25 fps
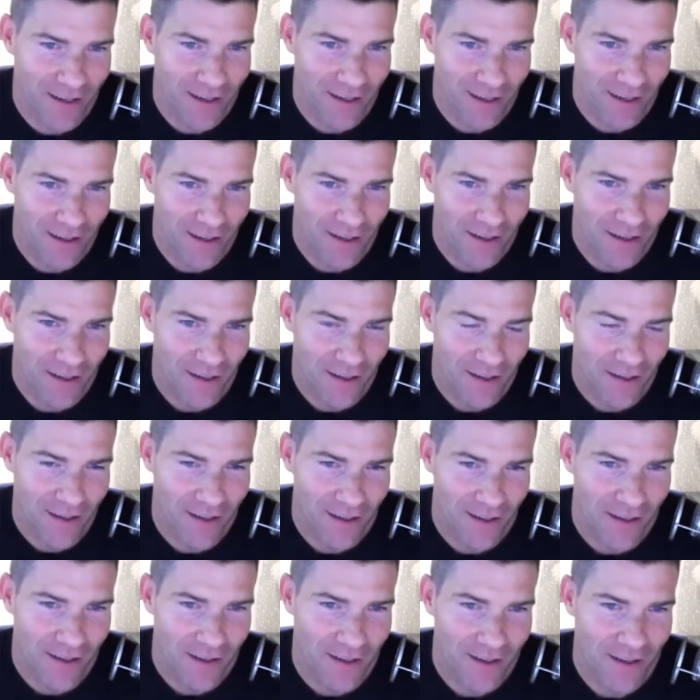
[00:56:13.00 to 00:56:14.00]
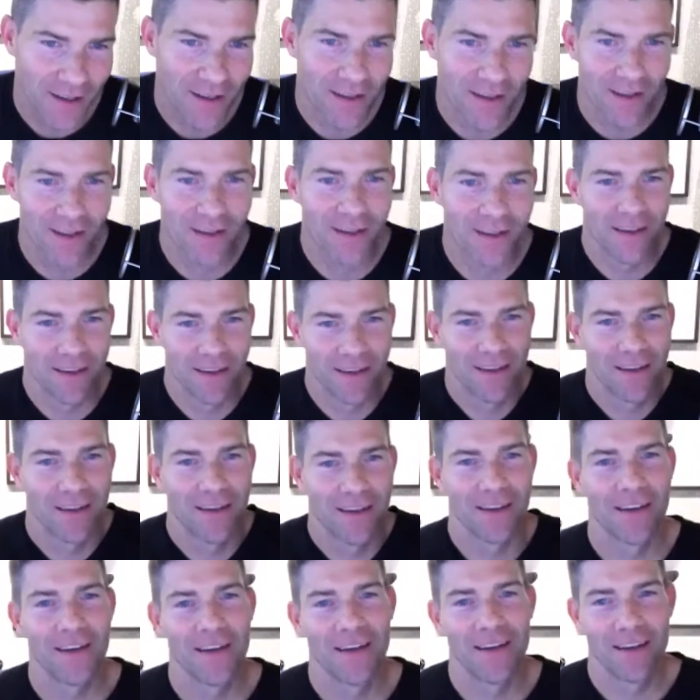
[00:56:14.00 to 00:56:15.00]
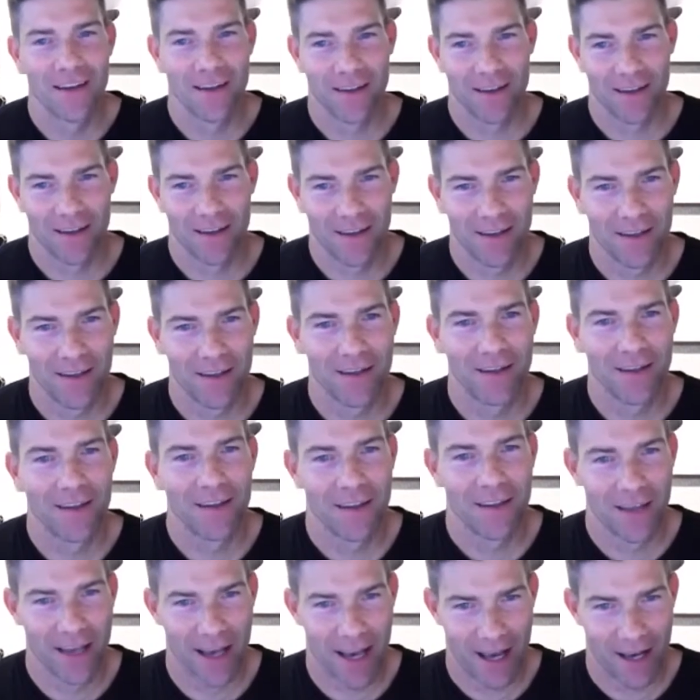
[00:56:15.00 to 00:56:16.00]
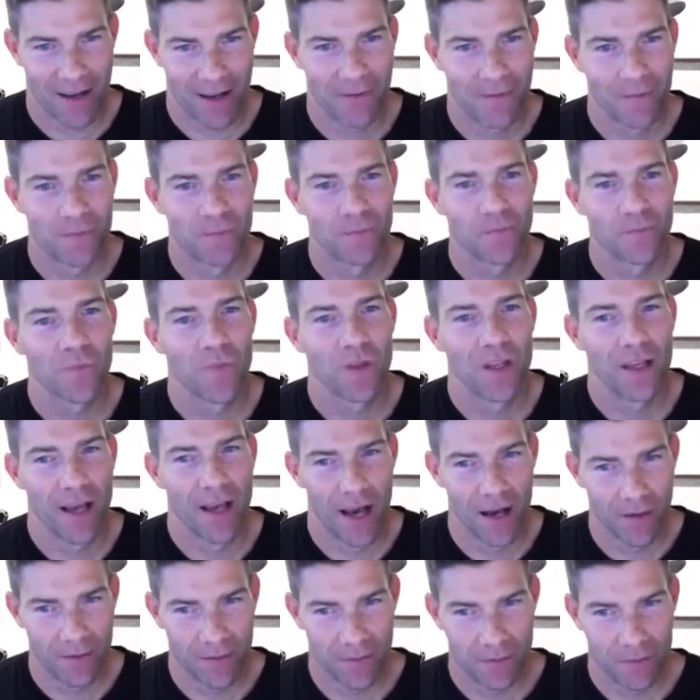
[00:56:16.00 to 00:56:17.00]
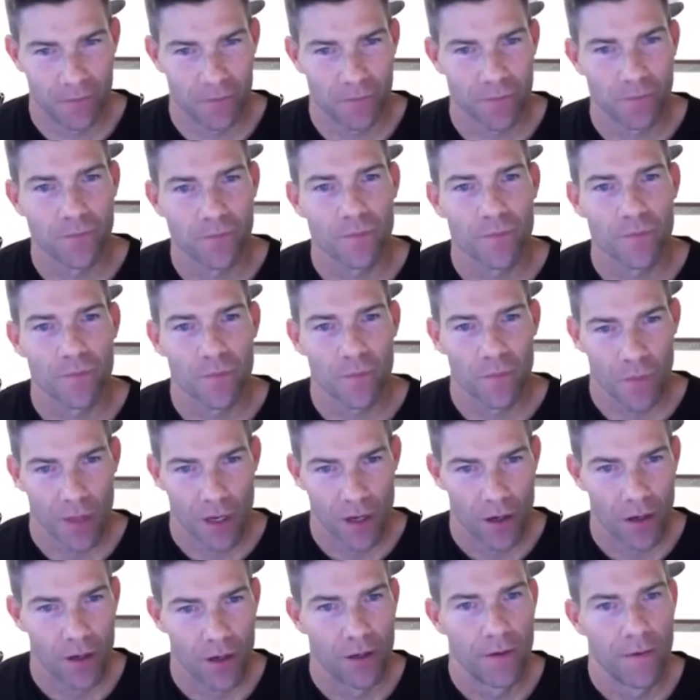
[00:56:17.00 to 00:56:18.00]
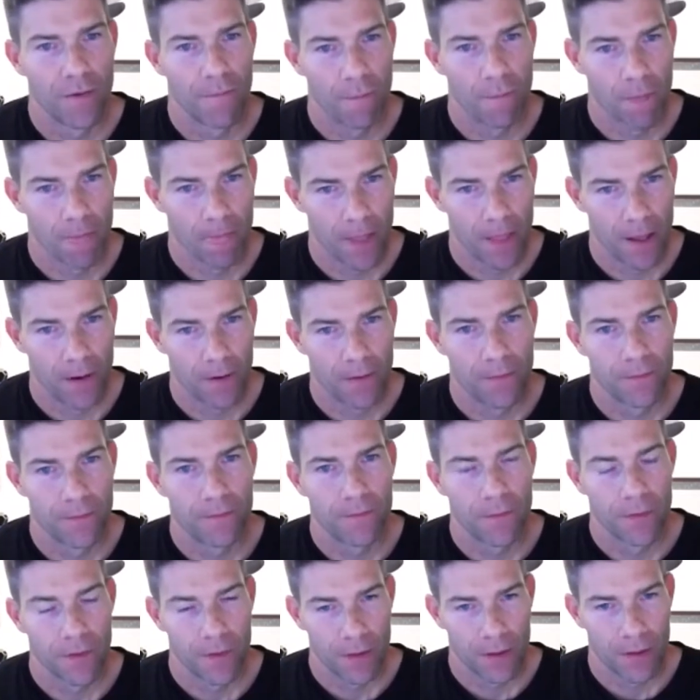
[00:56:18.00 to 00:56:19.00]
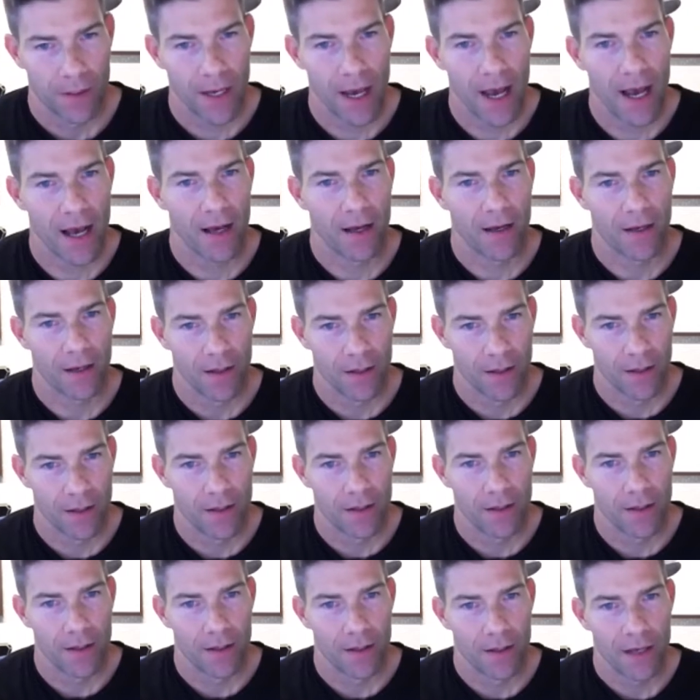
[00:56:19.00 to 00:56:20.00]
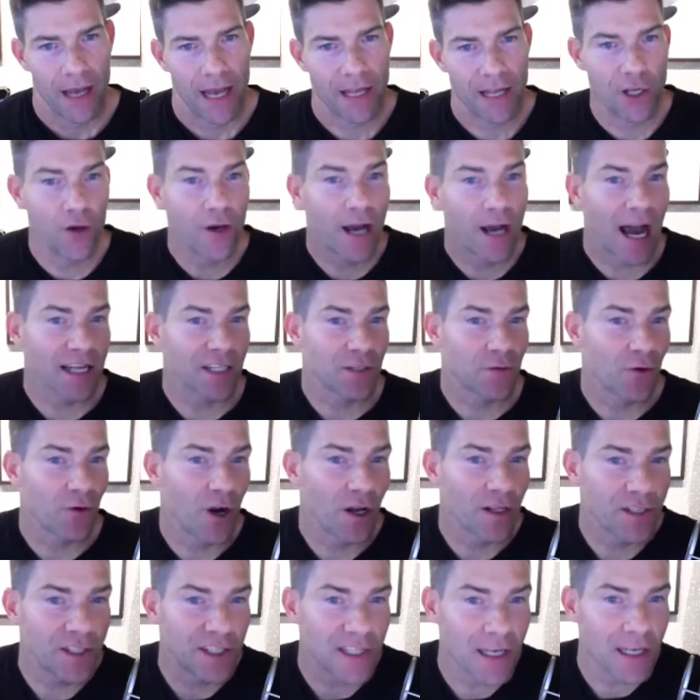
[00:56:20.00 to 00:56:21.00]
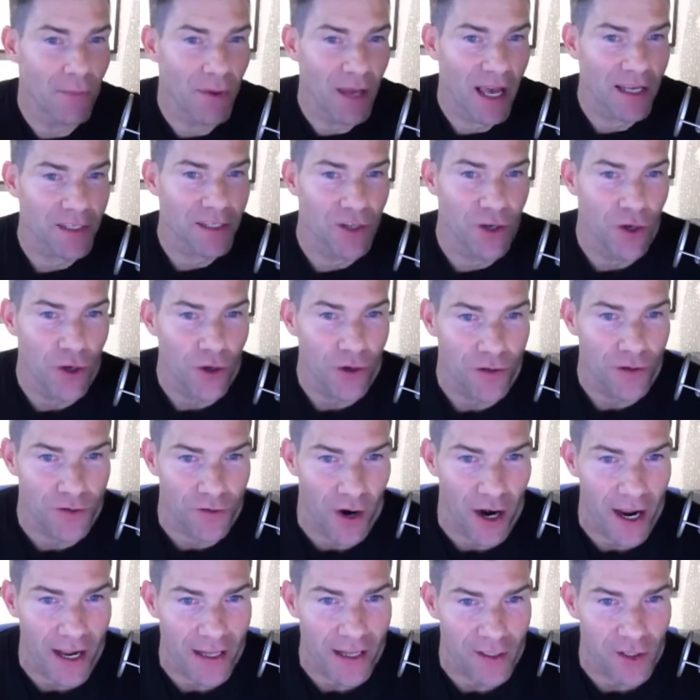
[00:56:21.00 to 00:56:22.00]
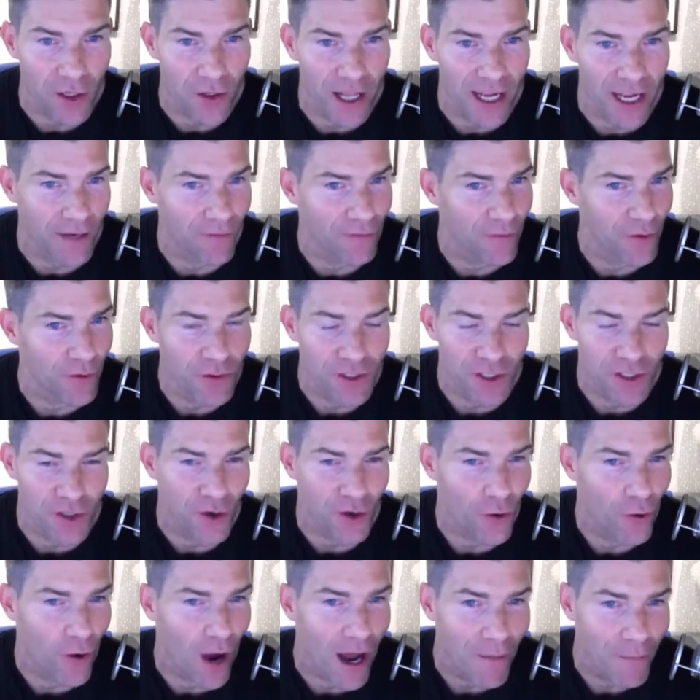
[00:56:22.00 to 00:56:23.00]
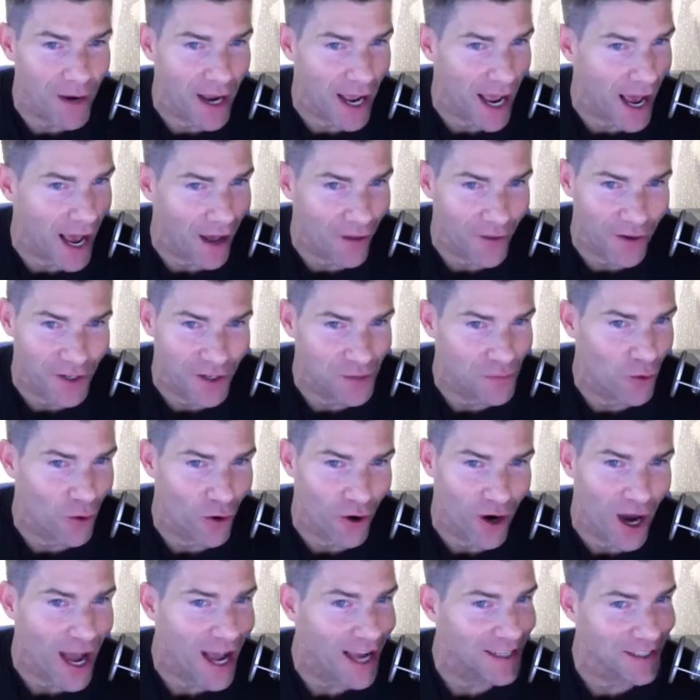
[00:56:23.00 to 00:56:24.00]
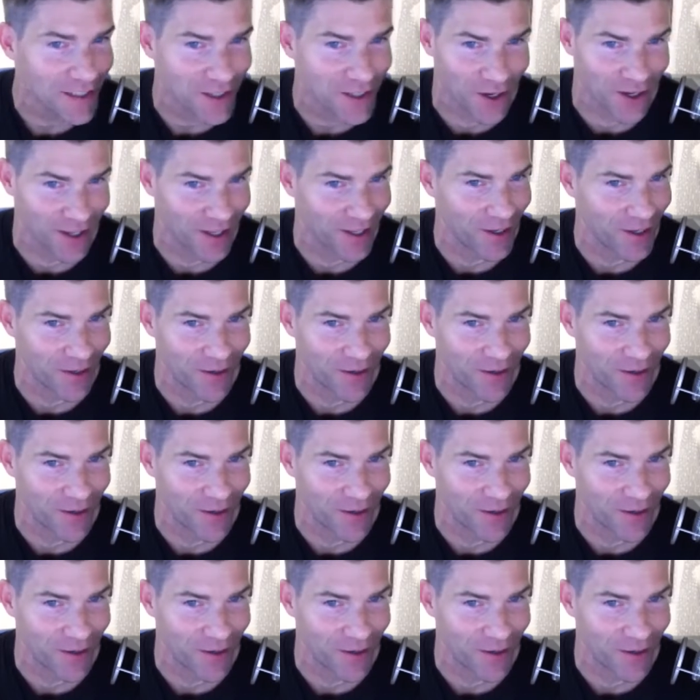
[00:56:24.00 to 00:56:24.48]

Right. Constantly running experiments and testing and becoming a better version of yourself. Yeah. And you guys were on CBS News, right? So like if you screw up now, there's more eyes on you.